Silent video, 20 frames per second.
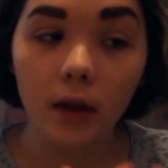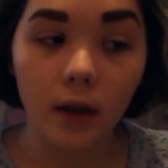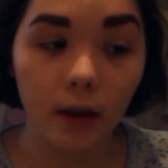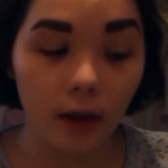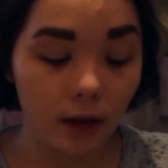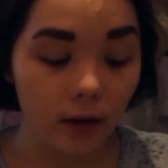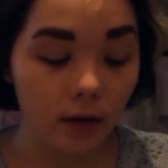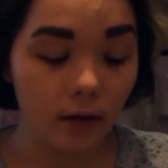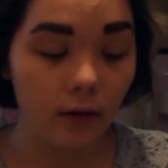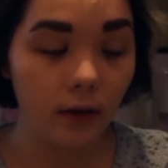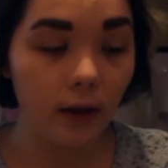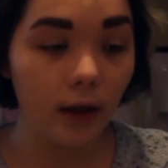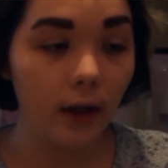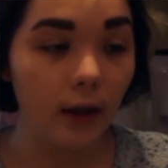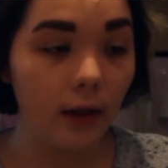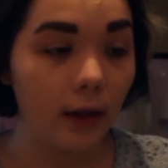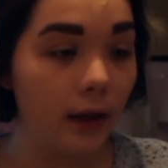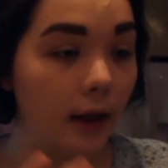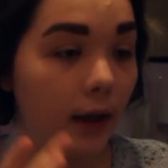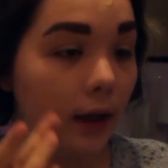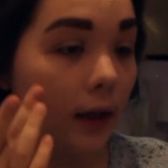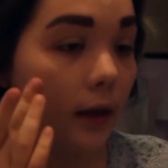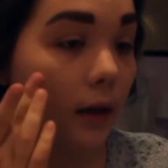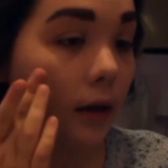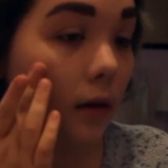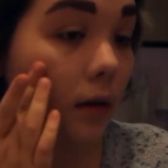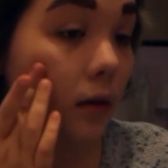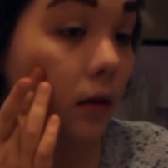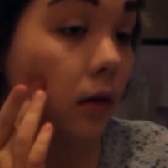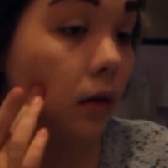I do not like
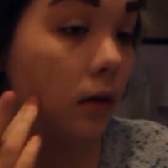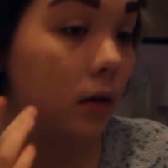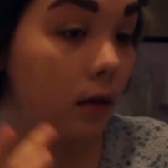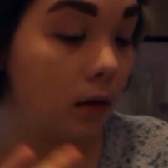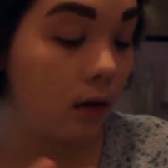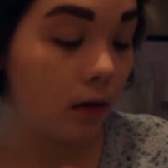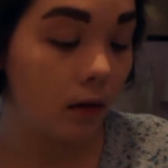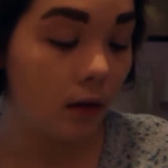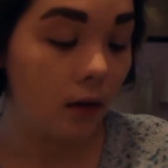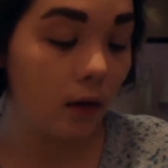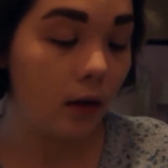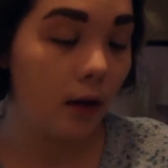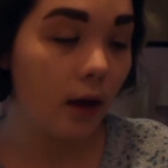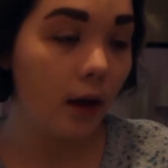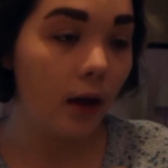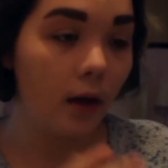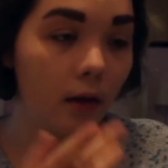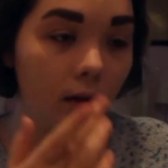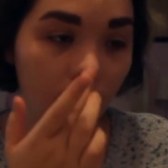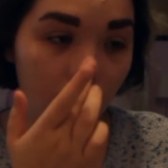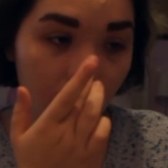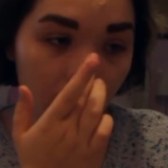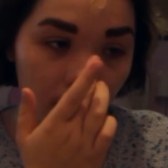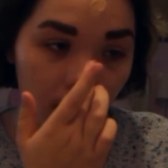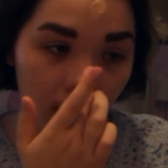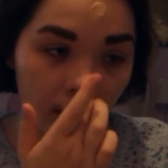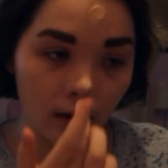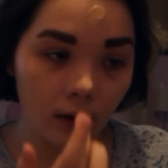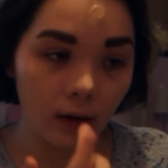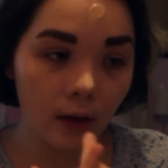how
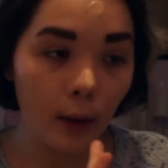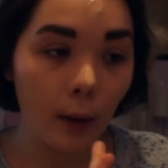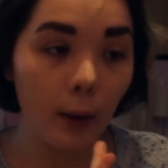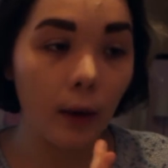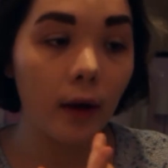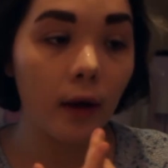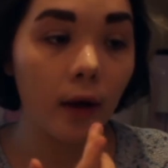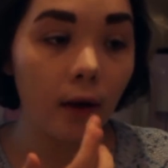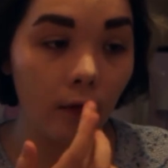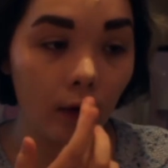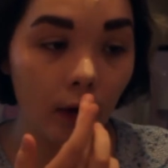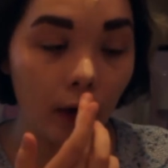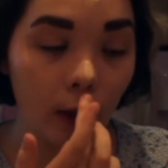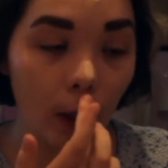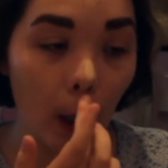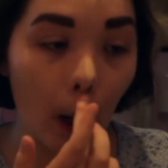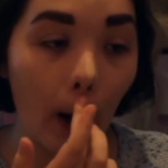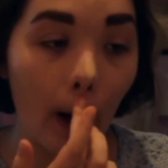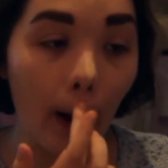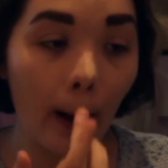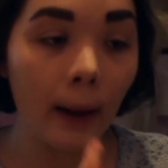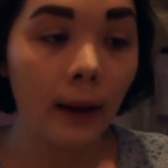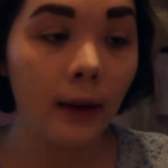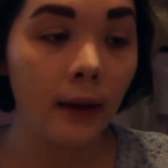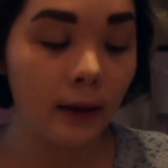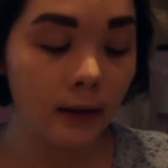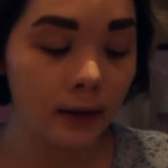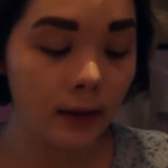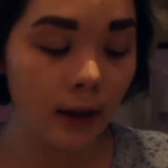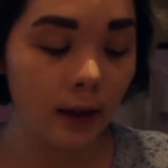little coverage
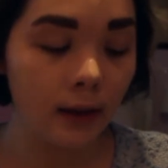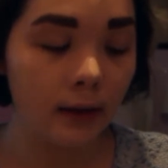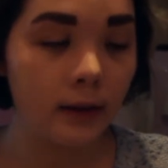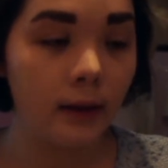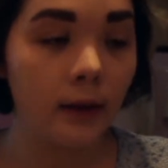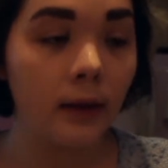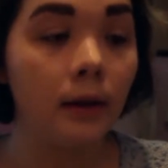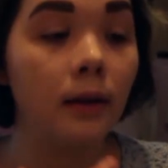this has.